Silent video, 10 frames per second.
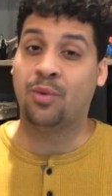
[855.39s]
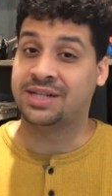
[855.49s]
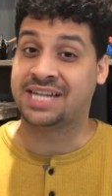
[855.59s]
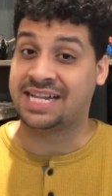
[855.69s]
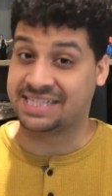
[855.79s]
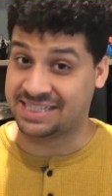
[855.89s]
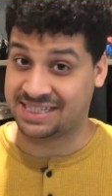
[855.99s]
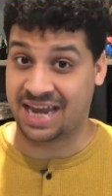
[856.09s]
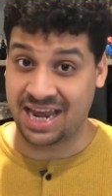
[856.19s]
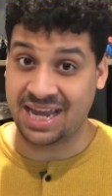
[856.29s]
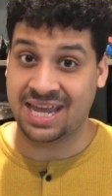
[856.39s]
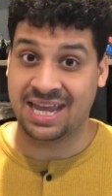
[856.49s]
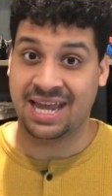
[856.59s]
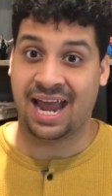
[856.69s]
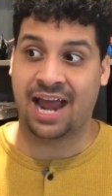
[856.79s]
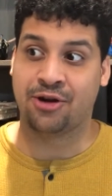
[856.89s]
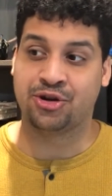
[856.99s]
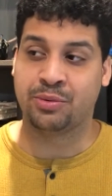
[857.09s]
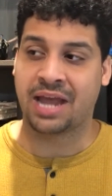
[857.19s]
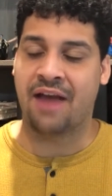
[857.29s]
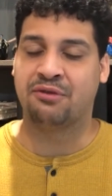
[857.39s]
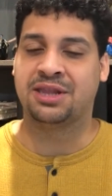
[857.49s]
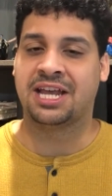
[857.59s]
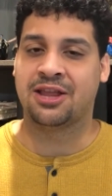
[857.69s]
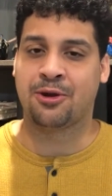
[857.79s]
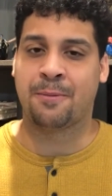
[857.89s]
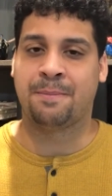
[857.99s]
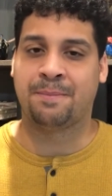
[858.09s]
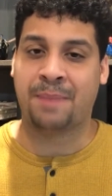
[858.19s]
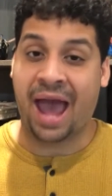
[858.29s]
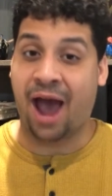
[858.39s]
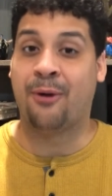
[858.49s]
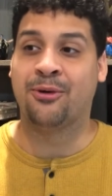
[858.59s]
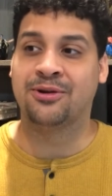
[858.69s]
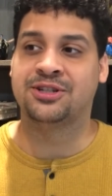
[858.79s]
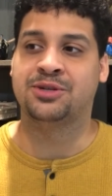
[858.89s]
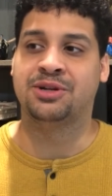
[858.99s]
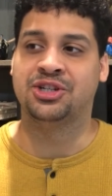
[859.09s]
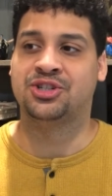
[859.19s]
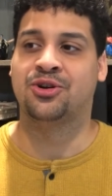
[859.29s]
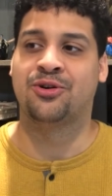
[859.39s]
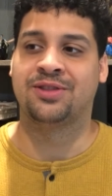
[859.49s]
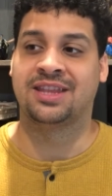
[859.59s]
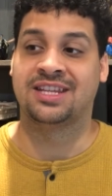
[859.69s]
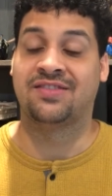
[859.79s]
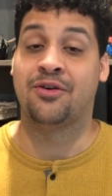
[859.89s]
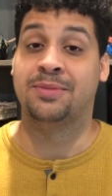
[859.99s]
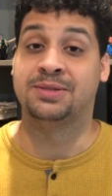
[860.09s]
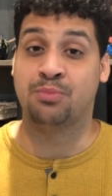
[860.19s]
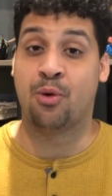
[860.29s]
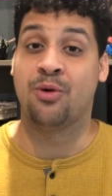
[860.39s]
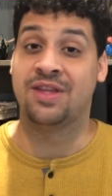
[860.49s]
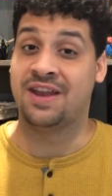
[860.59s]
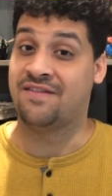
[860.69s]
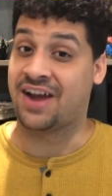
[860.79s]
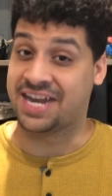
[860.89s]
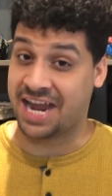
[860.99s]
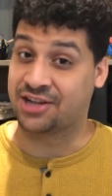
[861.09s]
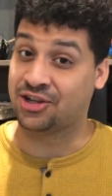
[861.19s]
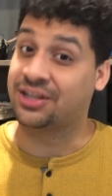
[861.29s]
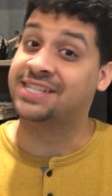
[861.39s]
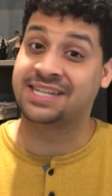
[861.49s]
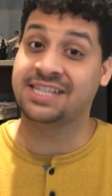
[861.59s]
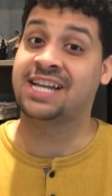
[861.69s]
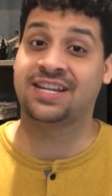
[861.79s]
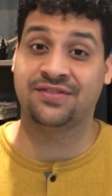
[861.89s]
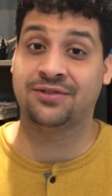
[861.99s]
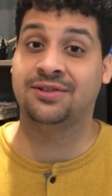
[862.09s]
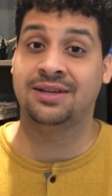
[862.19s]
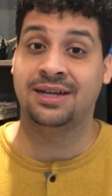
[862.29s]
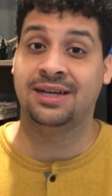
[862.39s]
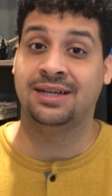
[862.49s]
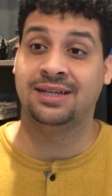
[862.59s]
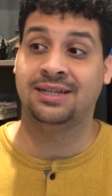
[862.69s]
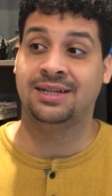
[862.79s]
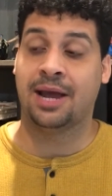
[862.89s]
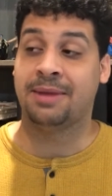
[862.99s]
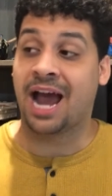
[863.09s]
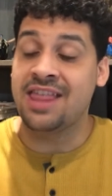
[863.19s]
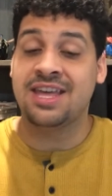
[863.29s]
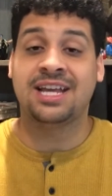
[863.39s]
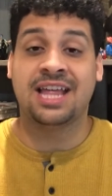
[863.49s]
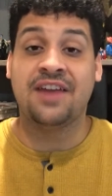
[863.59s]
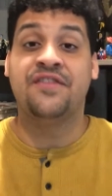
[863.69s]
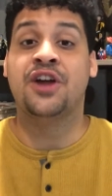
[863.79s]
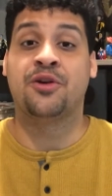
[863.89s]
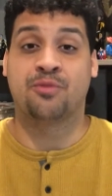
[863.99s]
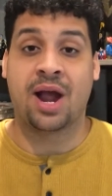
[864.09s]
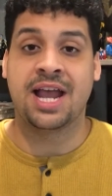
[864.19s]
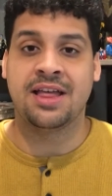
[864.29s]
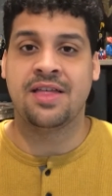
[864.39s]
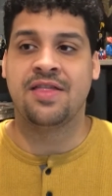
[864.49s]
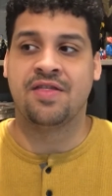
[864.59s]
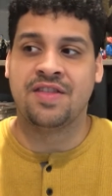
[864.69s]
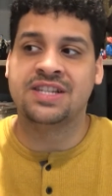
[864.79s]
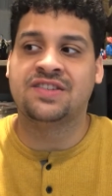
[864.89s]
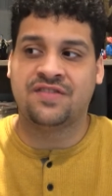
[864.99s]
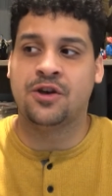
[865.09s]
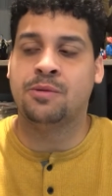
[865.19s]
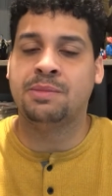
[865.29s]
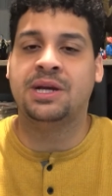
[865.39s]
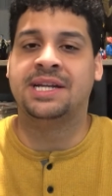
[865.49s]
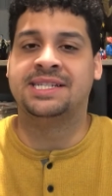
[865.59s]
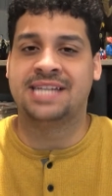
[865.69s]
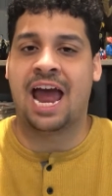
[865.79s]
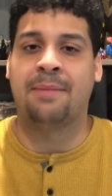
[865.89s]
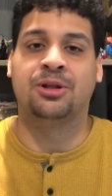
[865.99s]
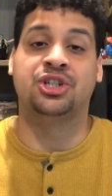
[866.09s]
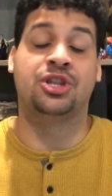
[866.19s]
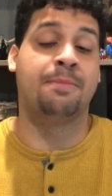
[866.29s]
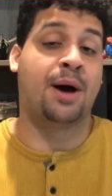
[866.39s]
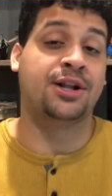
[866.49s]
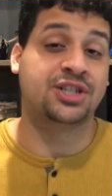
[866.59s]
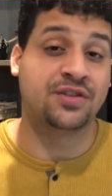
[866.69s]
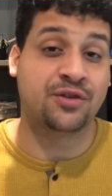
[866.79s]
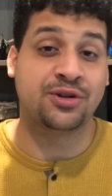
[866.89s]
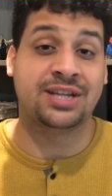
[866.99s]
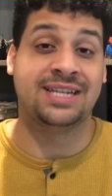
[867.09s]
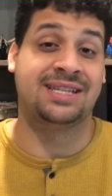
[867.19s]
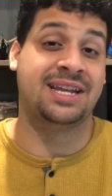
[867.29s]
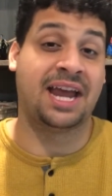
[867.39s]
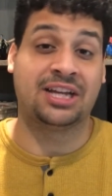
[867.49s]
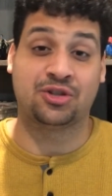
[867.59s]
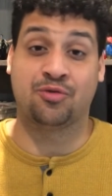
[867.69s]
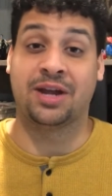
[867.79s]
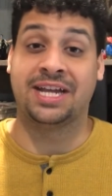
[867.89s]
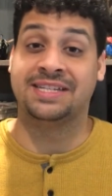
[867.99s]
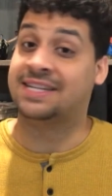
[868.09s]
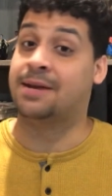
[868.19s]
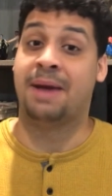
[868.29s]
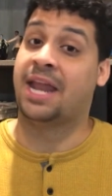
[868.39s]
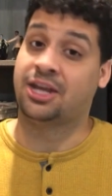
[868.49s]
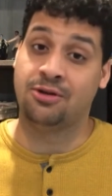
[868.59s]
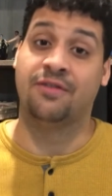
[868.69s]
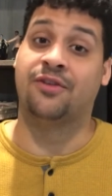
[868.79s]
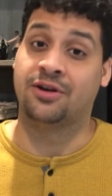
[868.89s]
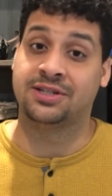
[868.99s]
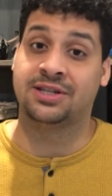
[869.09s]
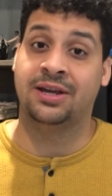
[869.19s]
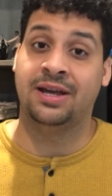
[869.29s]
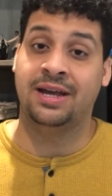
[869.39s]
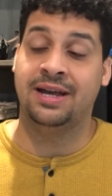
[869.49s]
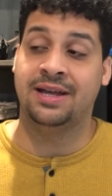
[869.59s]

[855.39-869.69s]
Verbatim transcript: what's at stake and are doing everything in their power to ensure that this film is more than financially successful. I mean, I think that if done right, this film could establish the MonsterVerse as the next great cinematic universe.